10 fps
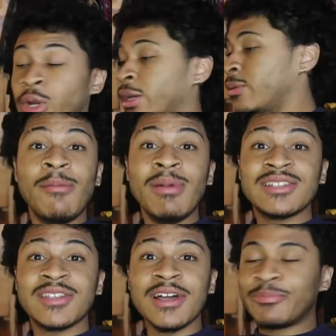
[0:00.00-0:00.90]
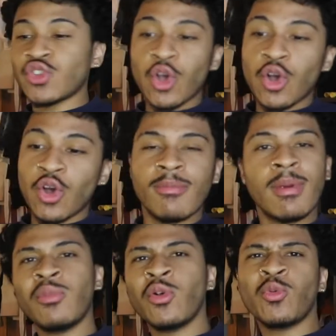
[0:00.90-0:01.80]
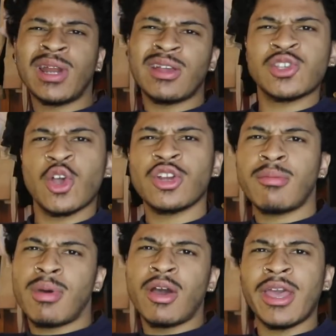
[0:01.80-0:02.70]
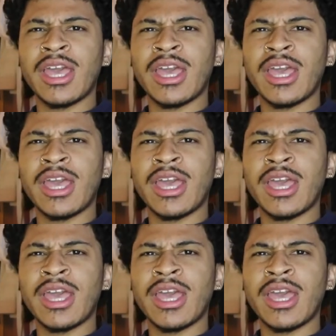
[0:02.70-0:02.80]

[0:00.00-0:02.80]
Great. I messed up. So remember when I was talking about,